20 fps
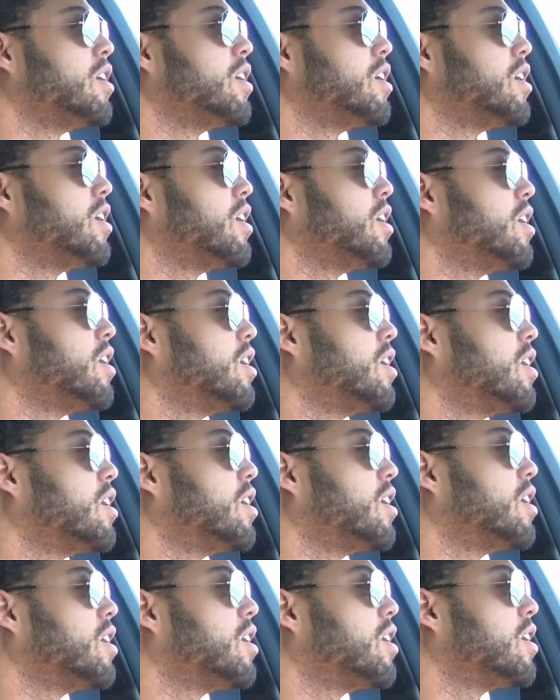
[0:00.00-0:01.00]

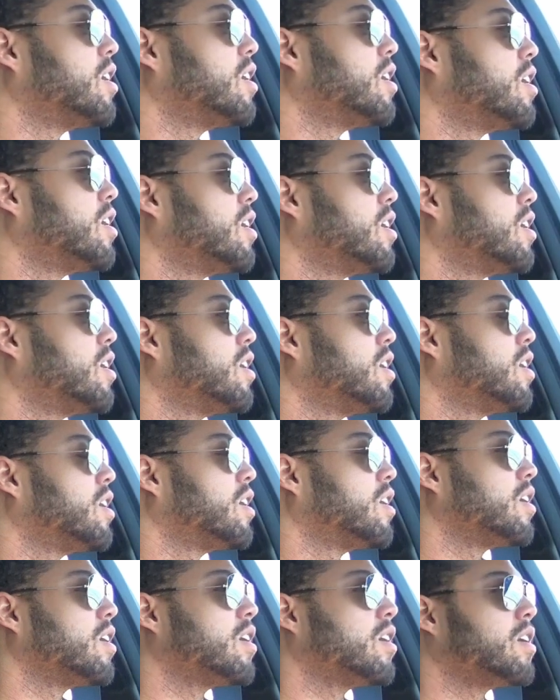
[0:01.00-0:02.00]

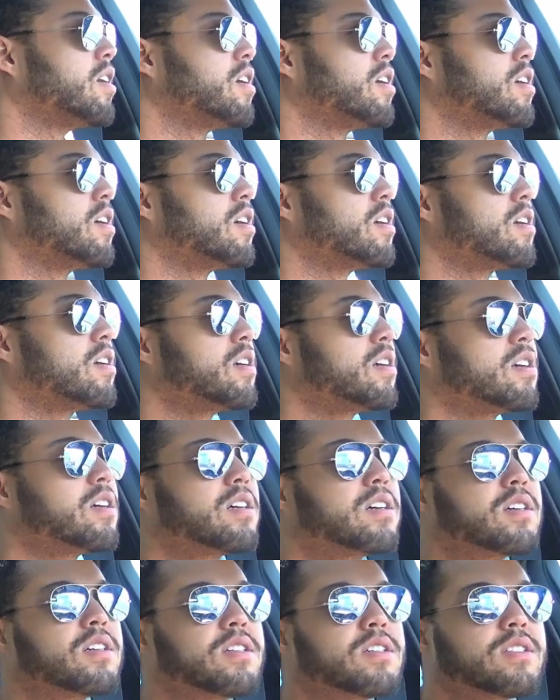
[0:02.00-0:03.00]

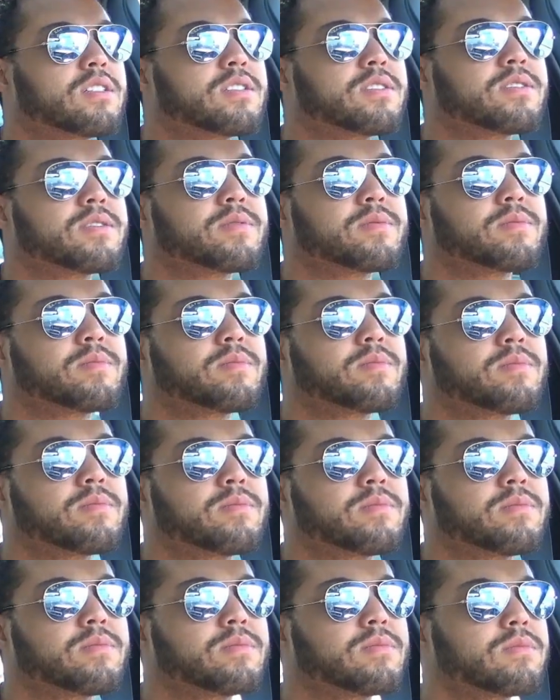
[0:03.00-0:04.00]

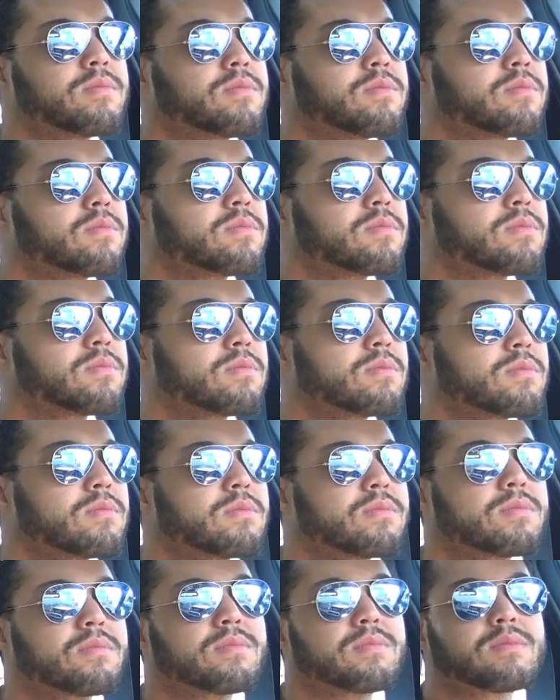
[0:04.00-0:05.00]

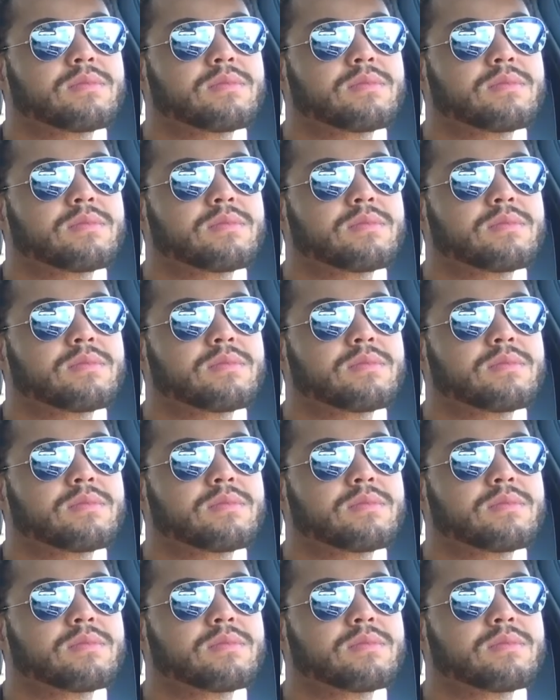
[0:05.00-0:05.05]
[no speech]